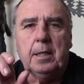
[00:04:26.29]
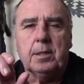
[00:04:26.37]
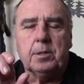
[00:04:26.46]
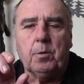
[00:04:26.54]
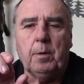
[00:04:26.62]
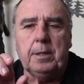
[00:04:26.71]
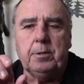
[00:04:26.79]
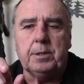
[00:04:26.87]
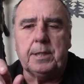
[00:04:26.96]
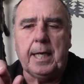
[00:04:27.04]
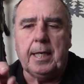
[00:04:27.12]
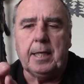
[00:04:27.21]
So when you
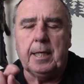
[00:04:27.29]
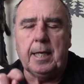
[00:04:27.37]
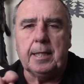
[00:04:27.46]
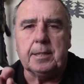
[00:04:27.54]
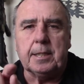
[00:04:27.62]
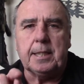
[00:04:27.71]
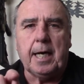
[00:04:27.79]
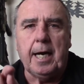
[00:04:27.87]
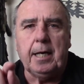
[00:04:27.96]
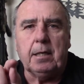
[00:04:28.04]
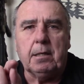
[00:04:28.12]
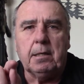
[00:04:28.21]
set it as a
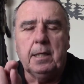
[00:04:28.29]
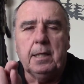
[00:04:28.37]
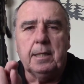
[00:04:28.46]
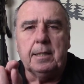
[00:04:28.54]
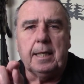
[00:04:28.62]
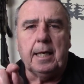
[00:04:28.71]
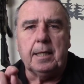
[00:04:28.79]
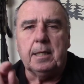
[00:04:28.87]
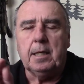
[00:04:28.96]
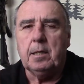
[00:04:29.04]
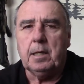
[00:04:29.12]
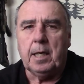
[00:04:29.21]
dial, that,
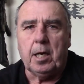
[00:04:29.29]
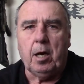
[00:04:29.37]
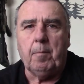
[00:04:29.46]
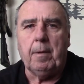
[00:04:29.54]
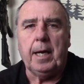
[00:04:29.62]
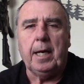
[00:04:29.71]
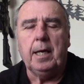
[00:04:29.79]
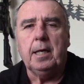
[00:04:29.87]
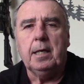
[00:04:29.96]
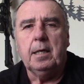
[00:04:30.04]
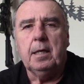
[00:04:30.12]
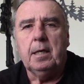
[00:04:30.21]
like on my
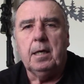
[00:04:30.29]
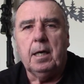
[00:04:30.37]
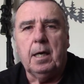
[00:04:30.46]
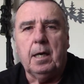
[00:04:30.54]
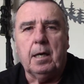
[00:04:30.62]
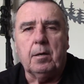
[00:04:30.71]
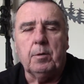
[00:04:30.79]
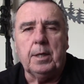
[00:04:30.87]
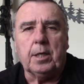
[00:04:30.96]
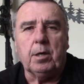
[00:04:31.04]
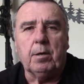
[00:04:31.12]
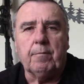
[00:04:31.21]

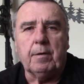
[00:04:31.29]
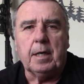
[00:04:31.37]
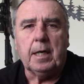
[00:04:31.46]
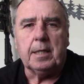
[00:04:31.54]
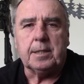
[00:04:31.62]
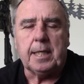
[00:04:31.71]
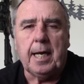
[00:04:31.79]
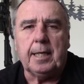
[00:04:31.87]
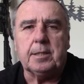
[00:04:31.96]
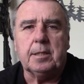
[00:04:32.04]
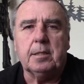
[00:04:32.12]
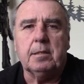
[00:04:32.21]
Recurve
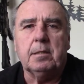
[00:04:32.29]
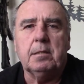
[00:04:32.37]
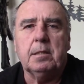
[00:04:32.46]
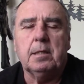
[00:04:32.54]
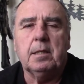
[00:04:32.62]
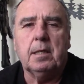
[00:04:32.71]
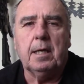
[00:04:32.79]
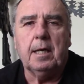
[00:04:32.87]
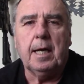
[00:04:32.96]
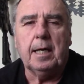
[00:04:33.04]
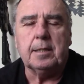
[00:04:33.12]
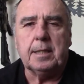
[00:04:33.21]
Assassin,
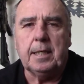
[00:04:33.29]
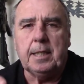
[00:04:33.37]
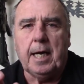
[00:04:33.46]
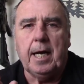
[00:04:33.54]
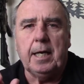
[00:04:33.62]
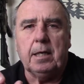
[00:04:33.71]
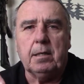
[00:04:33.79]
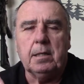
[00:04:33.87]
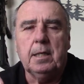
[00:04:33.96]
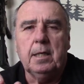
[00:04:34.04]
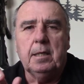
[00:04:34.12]
has a dial.